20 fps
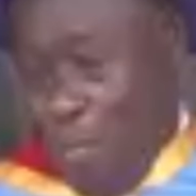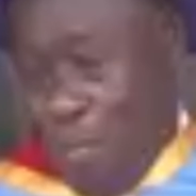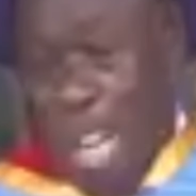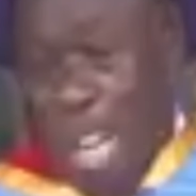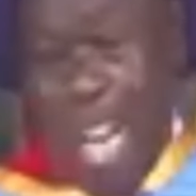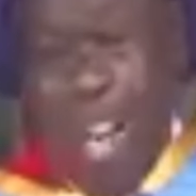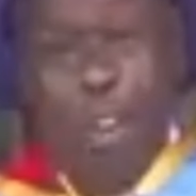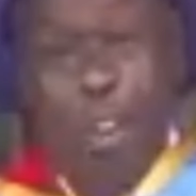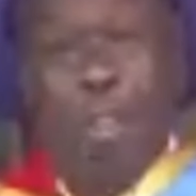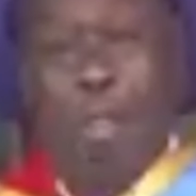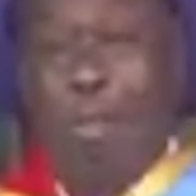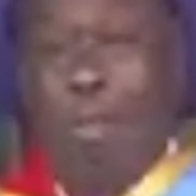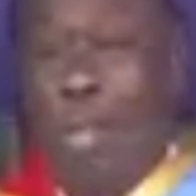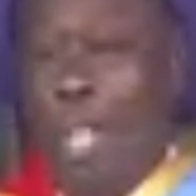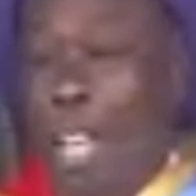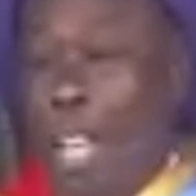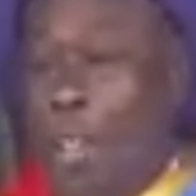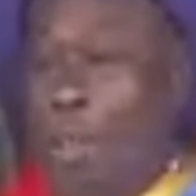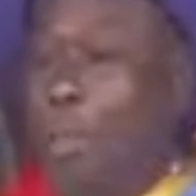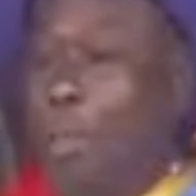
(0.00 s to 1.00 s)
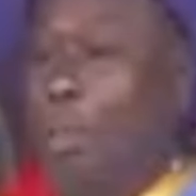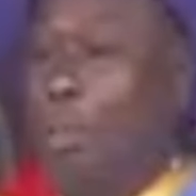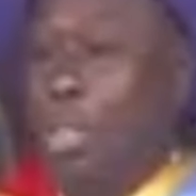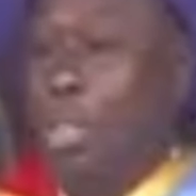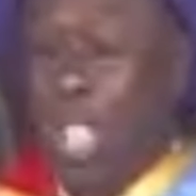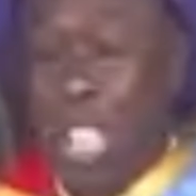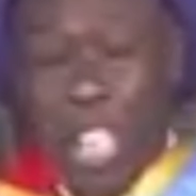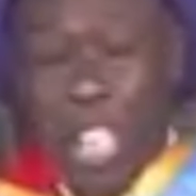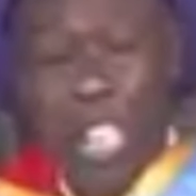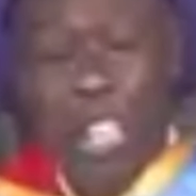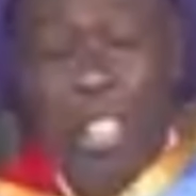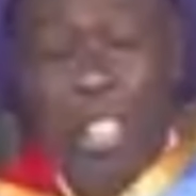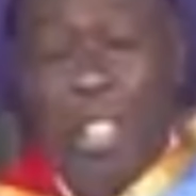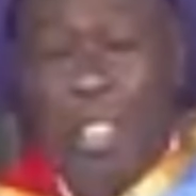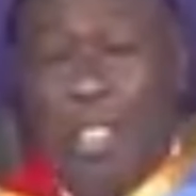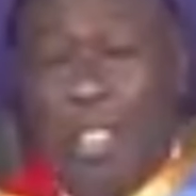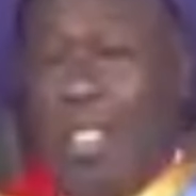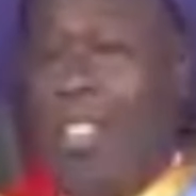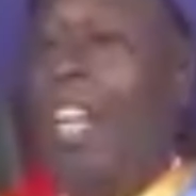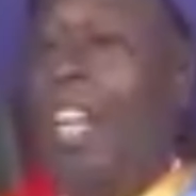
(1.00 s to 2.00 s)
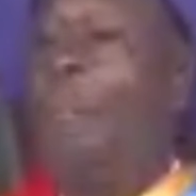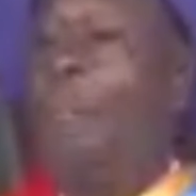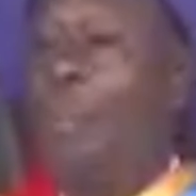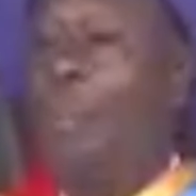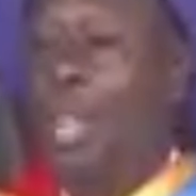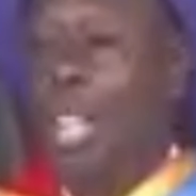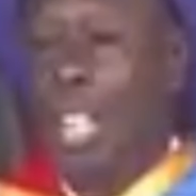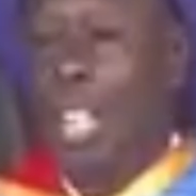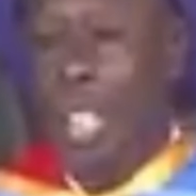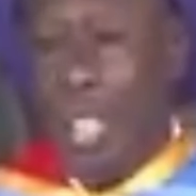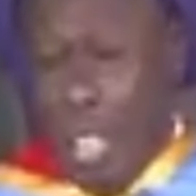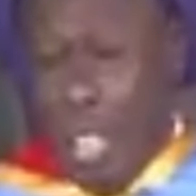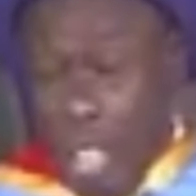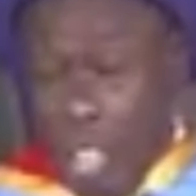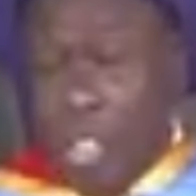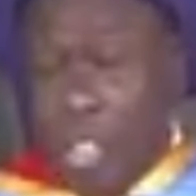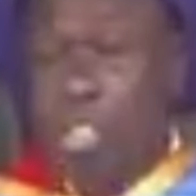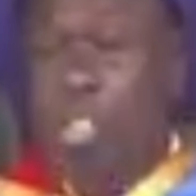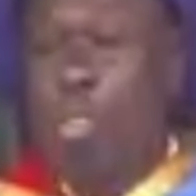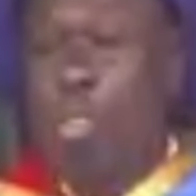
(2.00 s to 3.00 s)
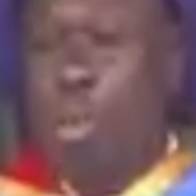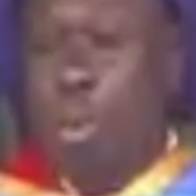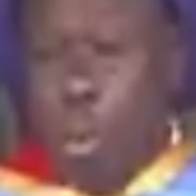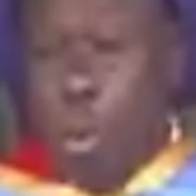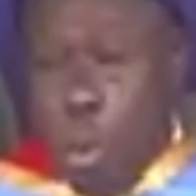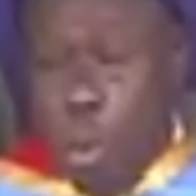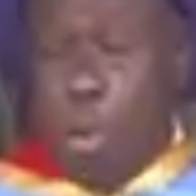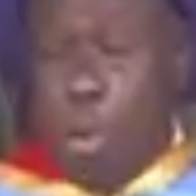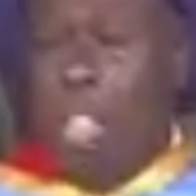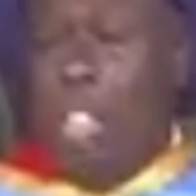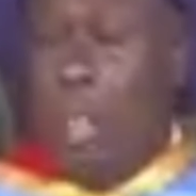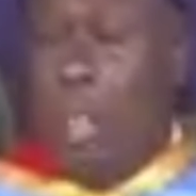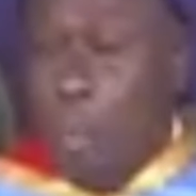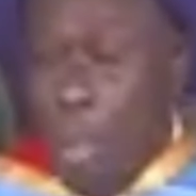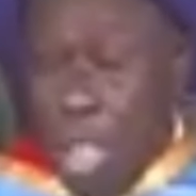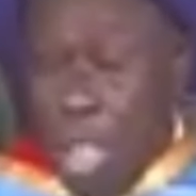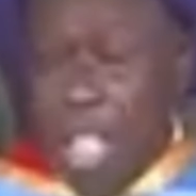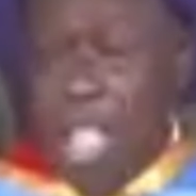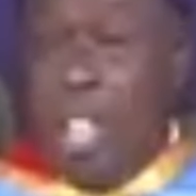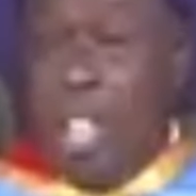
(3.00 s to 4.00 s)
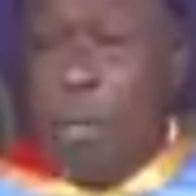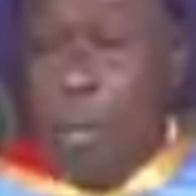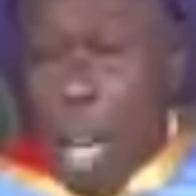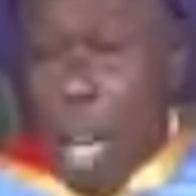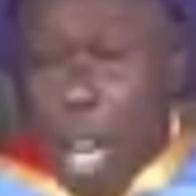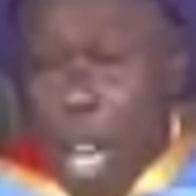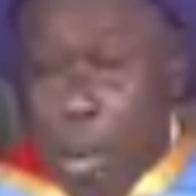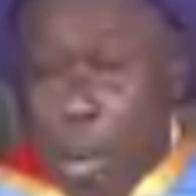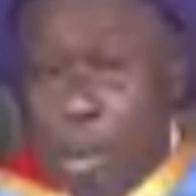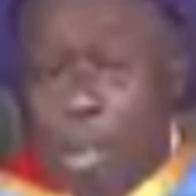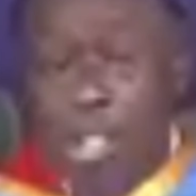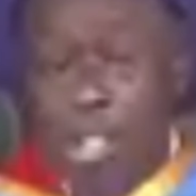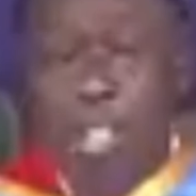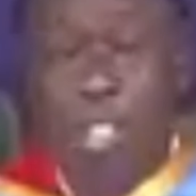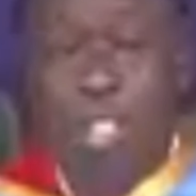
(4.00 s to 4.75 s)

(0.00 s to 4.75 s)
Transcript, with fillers: Now we are also saying somebody needs to hold the media to account